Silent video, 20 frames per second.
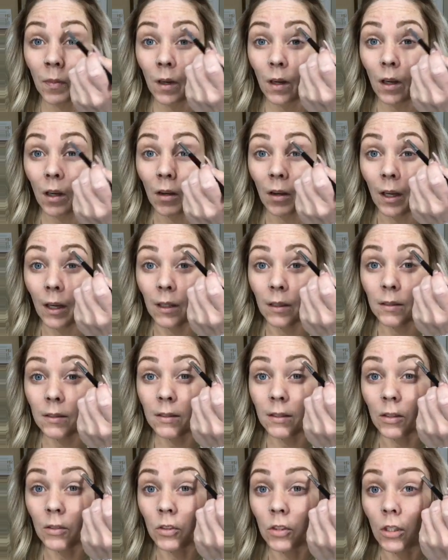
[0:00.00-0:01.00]
Okay,
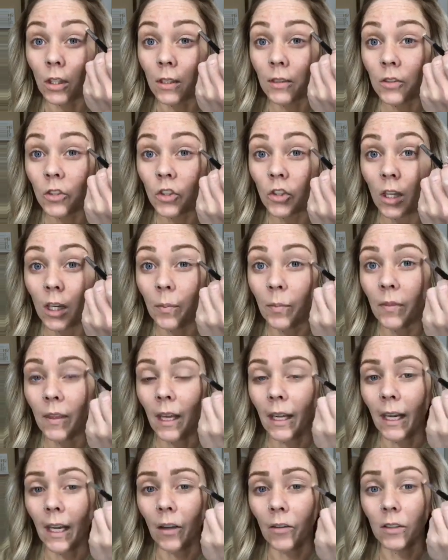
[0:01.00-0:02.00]
so just shape
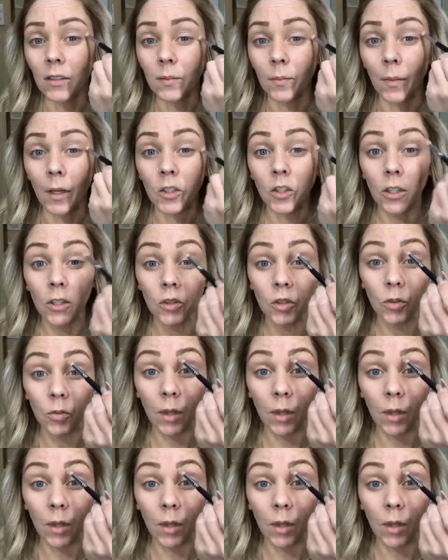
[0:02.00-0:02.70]
that out as much as you